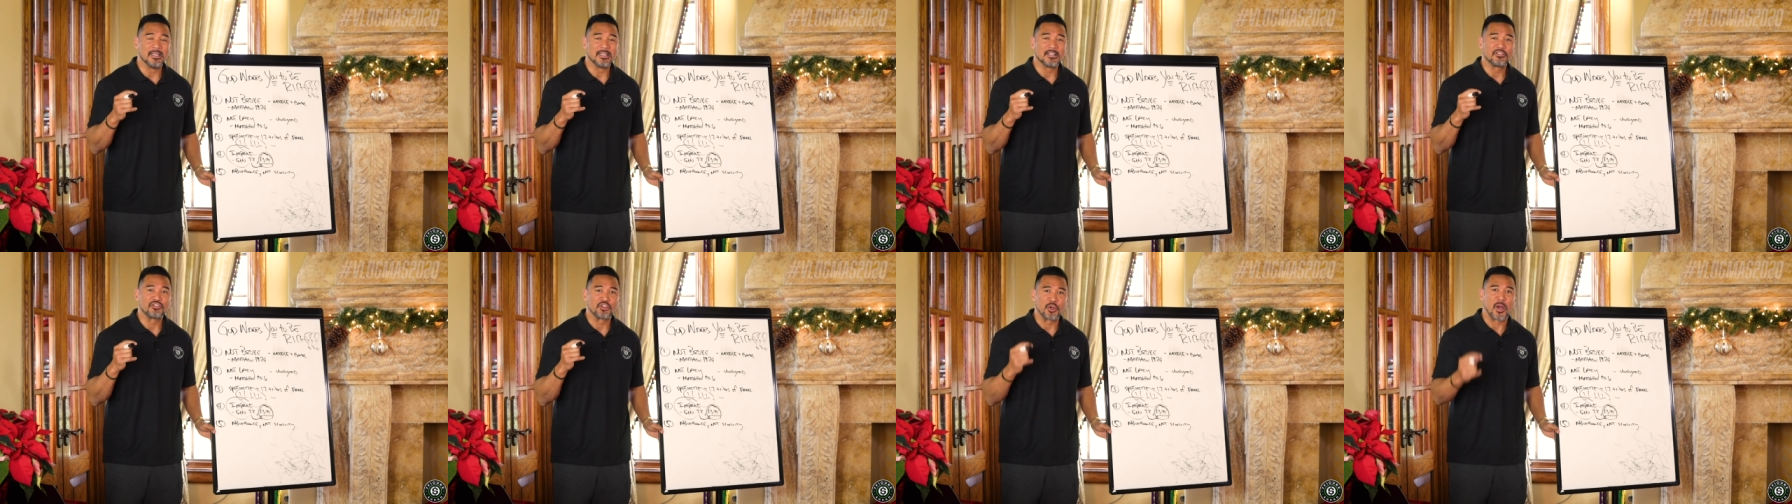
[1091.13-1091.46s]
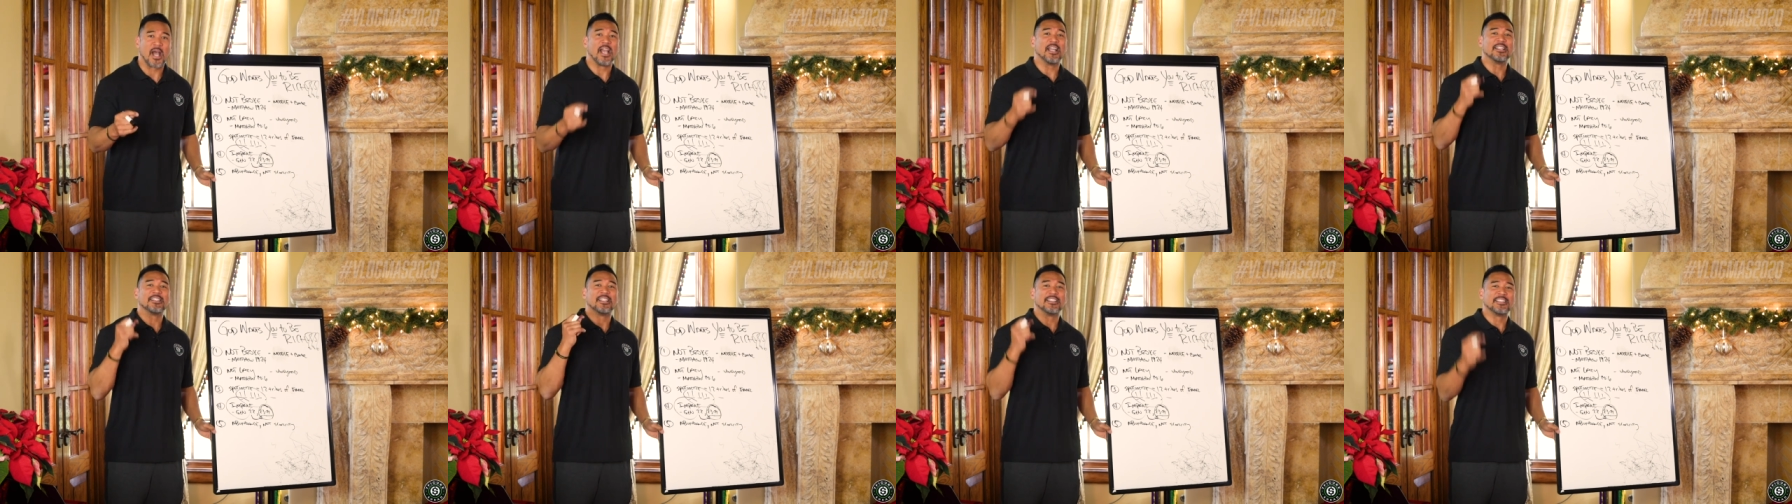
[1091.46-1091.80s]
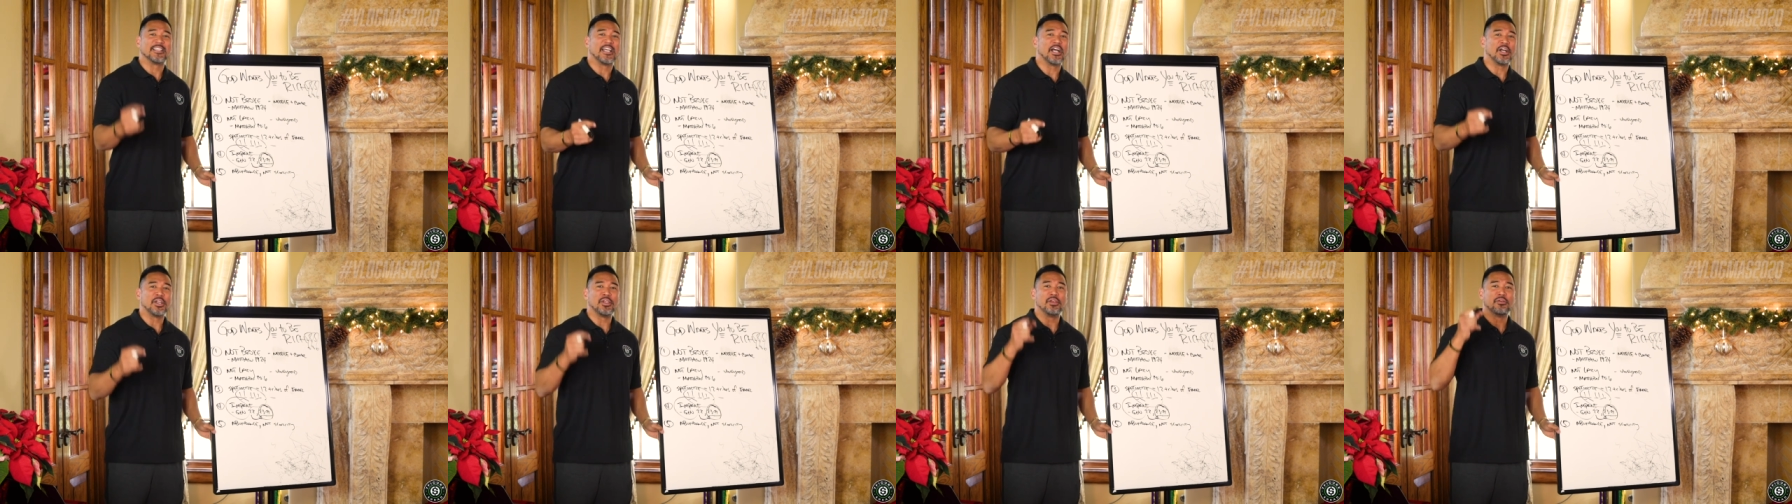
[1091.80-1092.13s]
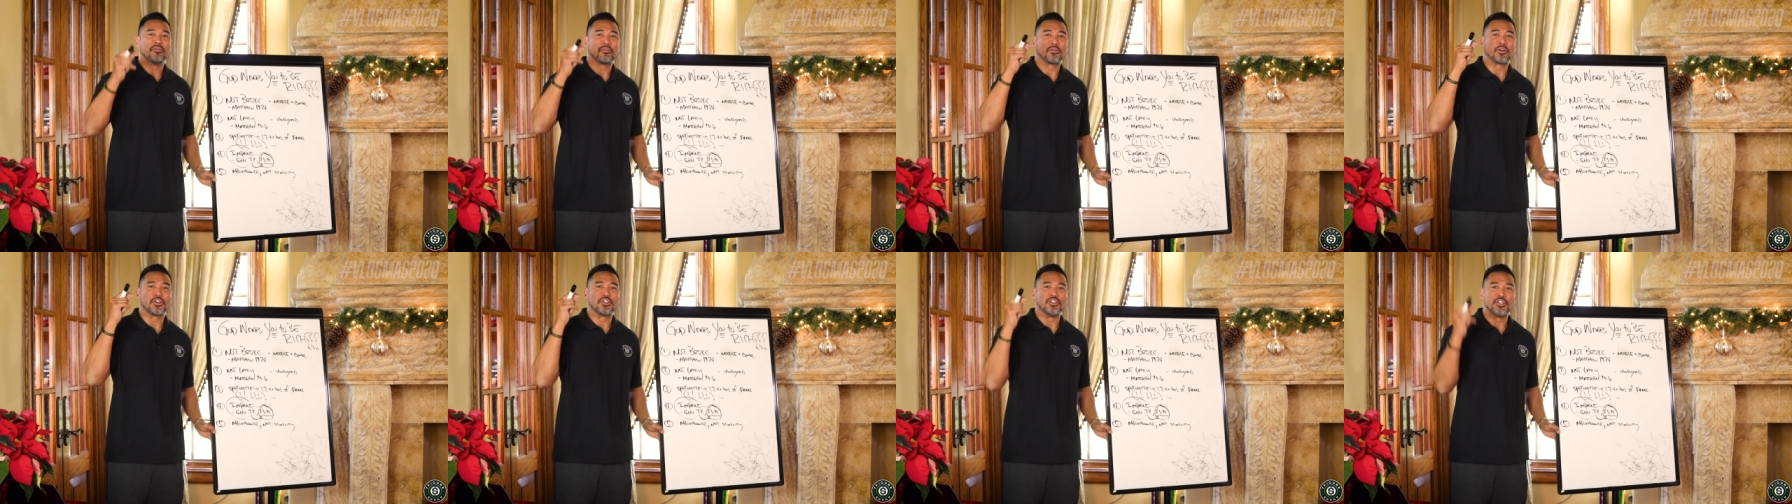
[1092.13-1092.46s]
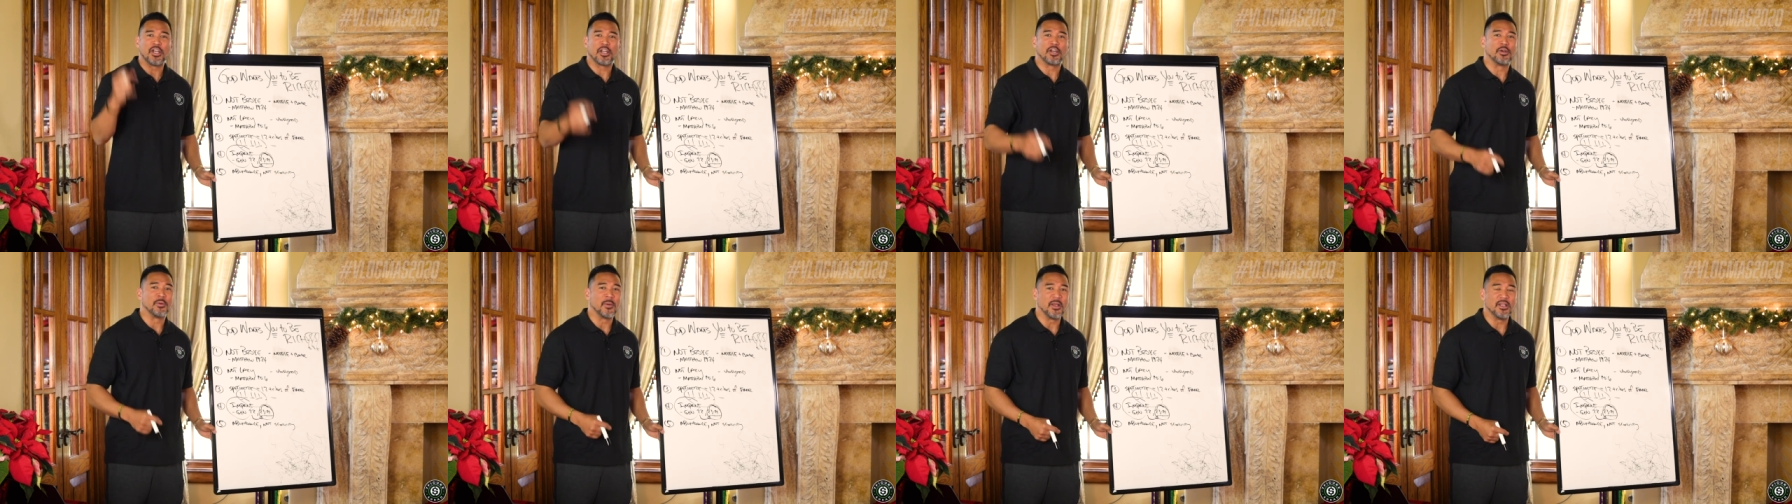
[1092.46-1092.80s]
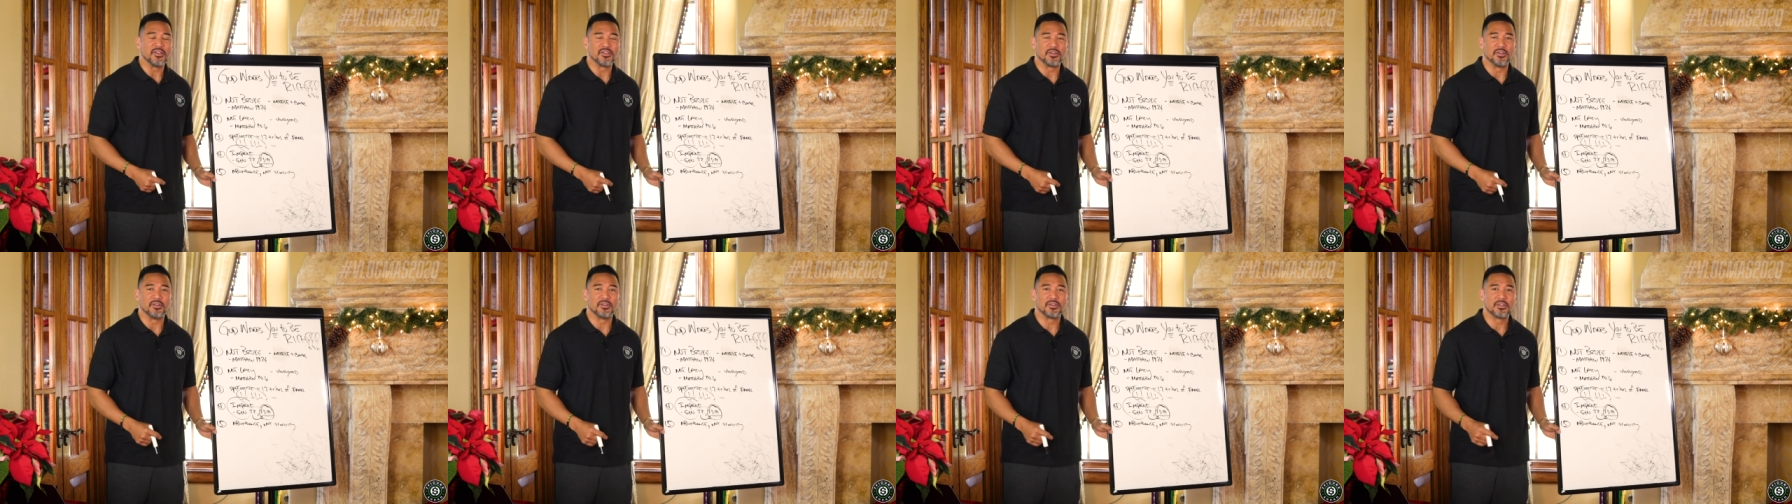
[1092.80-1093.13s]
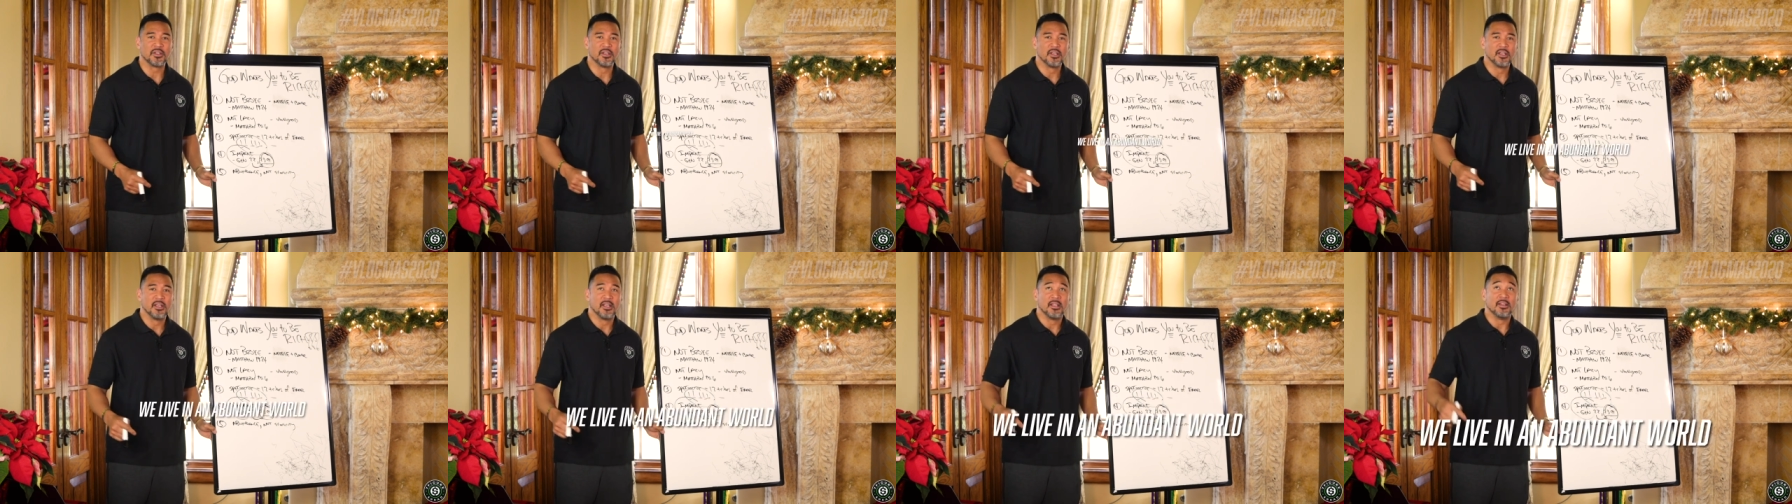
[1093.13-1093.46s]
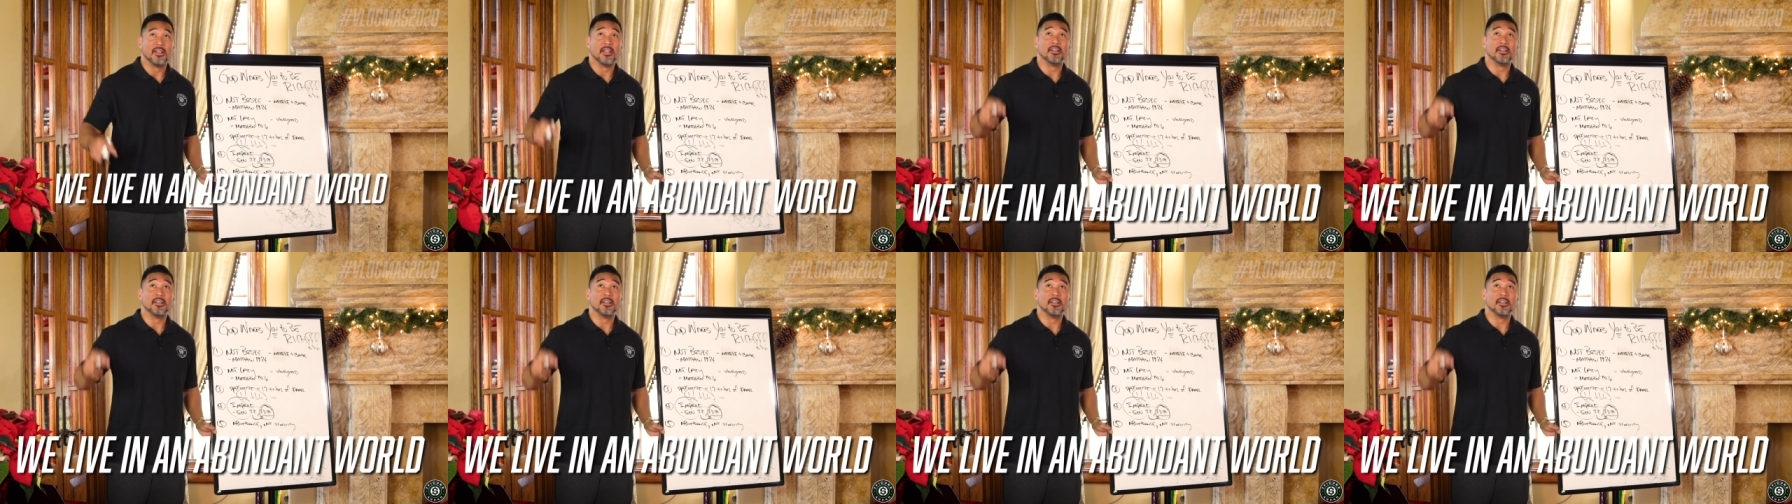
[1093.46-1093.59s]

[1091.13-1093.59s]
uh, trying to tell you for generations